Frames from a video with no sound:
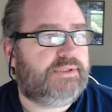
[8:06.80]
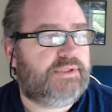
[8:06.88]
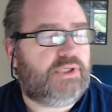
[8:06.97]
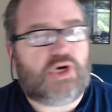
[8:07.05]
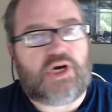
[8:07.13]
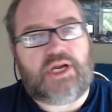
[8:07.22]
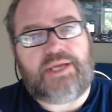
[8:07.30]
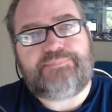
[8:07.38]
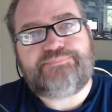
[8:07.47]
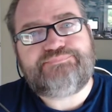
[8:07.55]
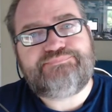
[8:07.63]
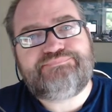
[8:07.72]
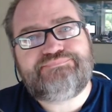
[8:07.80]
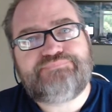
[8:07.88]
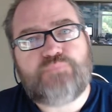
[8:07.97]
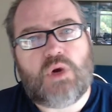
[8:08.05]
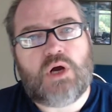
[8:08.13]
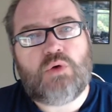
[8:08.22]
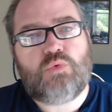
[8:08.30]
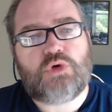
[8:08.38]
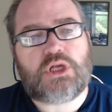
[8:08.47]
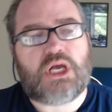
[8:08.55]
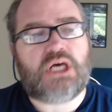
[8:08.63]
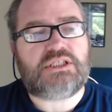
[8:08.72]
Alright. Well,
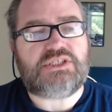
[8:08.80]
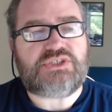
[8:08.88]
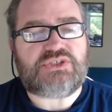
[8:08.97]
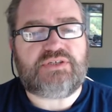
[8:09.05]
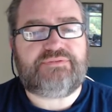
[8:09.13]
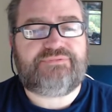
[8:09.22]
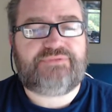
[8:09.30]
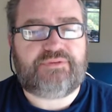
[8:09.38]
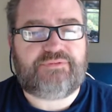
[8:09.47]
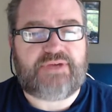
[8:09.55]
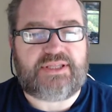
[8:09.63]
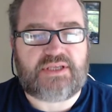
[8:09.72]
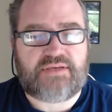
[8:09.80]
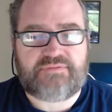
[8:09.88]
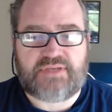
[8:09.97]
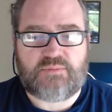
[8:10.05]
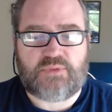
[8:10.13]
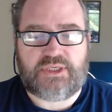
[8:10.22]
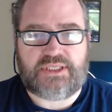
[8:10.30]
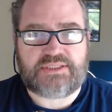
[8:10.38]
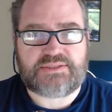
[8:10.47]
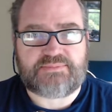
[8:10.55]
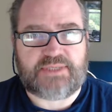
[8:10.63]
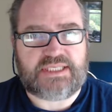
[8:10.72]
regardless of the fact that I've gained weight, it
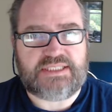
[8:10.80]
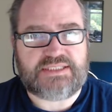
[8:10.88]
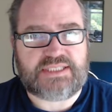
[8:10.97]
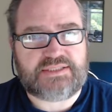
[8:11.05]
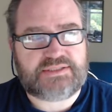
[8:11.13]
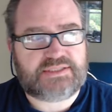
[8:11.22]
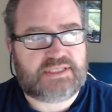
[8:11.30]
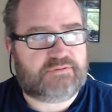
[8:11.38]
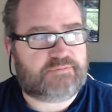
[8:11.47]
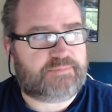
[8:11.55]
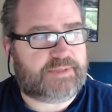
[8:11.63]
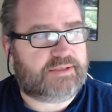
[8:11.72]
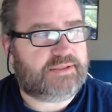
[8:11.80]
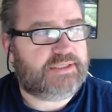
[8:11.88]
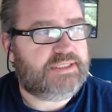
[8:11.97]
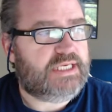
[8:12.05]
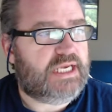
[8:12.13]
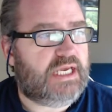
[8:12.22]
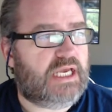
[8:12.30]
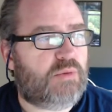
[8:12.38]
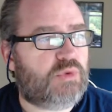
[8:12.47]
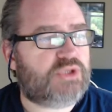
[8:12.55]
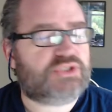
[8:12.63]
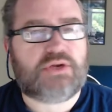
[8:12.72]
doesn't make any sense. 0.5 pound. I
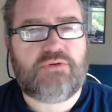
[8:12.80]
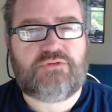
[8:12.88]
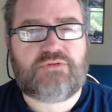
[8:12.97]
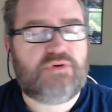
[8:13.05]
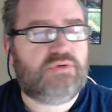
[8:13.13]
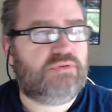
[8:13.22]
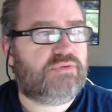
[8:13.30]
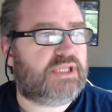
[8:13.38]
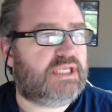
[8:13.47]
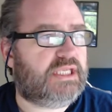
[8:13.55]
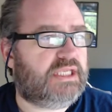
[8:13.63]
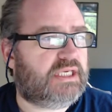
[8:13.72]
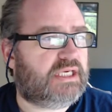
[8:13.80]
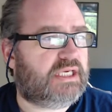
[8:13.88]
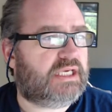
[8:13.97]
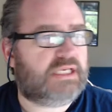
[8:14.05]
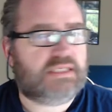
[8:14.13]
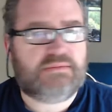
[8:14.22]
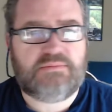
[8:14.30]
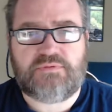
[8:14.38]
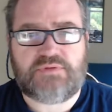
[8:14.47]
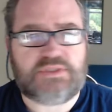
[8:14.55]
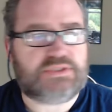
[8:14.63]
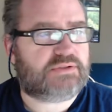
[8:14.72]
wanted to go through the move
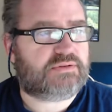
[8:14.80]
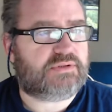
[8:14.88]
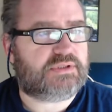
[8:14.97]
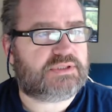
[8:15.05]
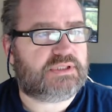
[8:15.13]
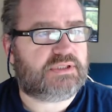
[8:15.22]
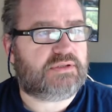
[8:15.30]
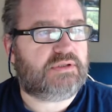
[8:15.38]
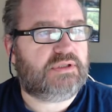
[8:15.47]
these across. Hang on.